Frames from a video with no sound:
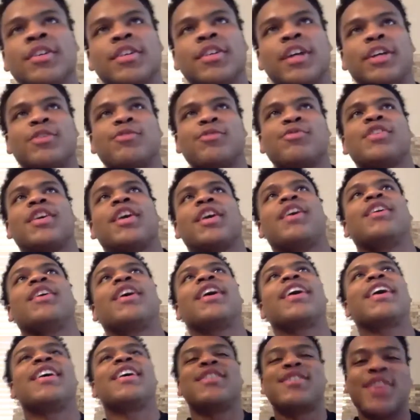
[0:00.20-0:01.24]
like you said,
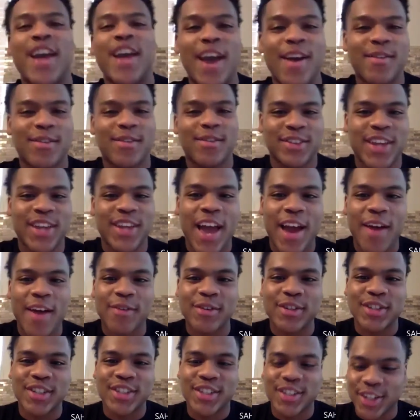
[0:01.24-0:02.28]
I guess the
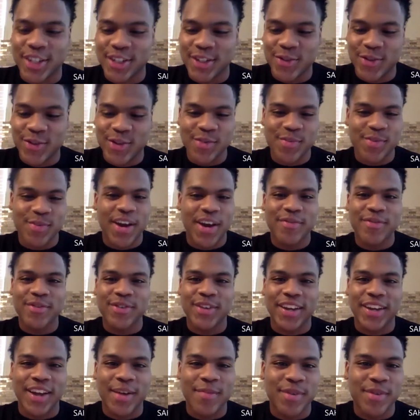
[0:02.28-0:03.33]
average is 6'3", but I
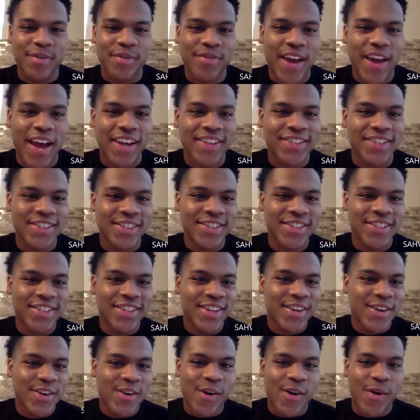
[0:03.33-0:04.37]
feel like I'm the fastest
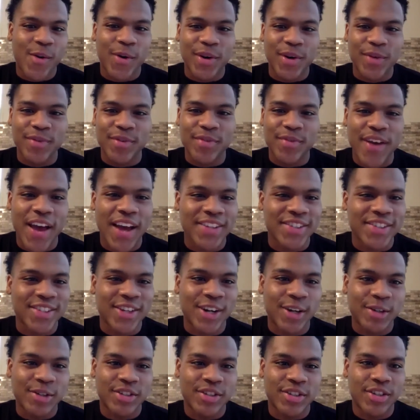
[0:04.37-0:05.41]
or one of the fastest
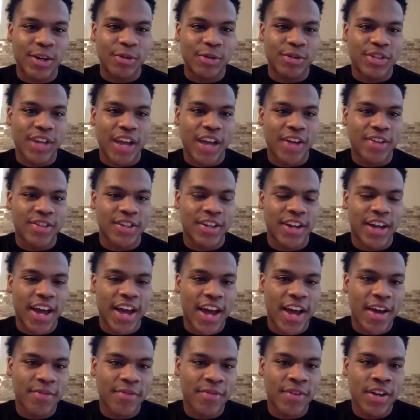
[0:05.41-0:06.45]
Coach Cal is going to
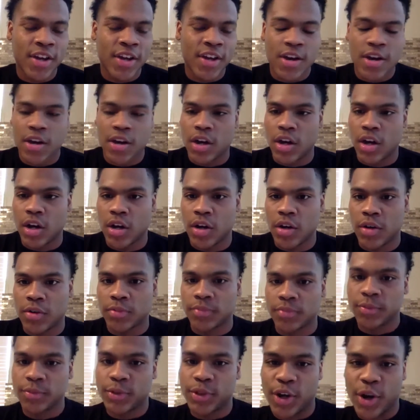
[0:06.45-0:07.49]
have.
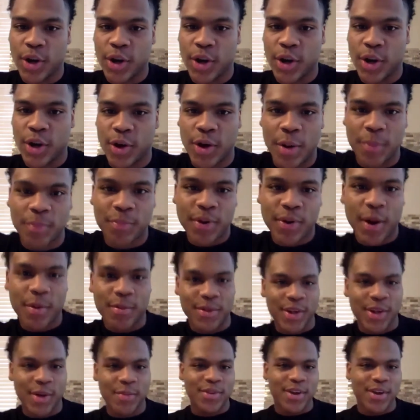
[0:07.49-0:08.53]
You know, I'm
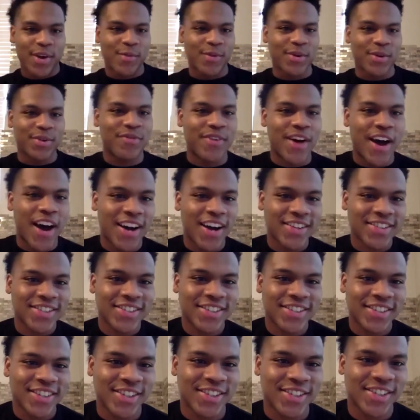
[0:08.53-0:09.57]
probably up there with
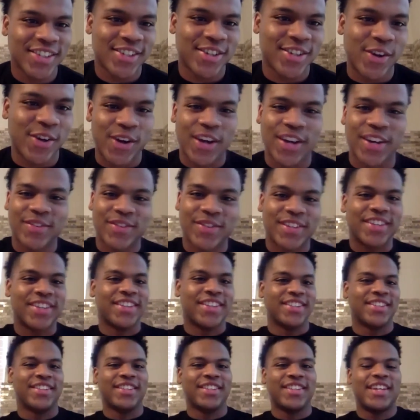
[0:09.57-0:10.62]
Fox because, you know,
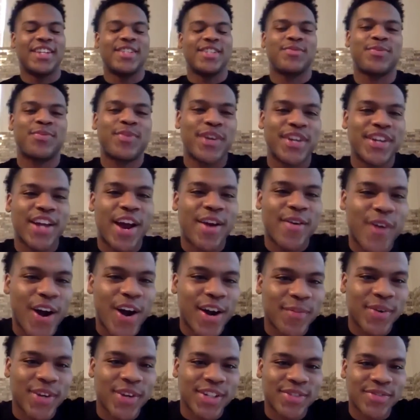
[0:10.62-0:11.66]
and that's pretty
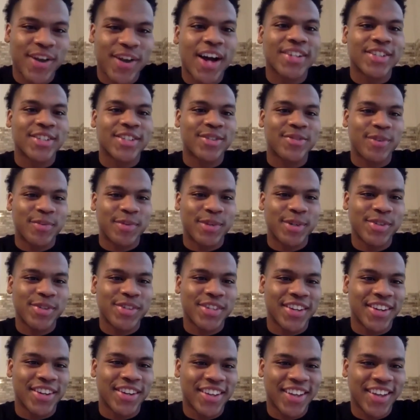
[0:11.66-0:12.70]
ironic because Fox is from Houston.